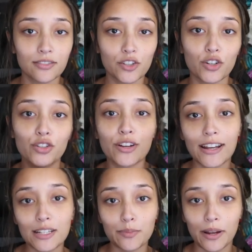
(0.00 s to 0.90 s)
show you
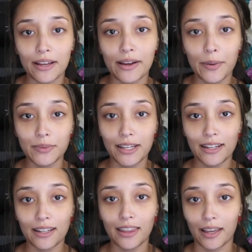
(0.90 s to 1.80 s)
guys my
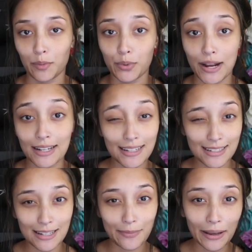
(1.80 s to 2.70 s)
updated like
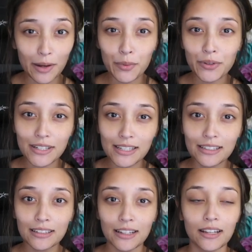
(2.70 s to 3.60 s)
pregnancy makeup
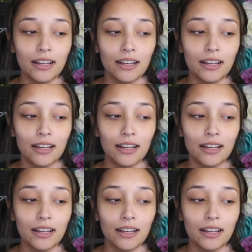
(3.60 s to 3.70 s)
routine.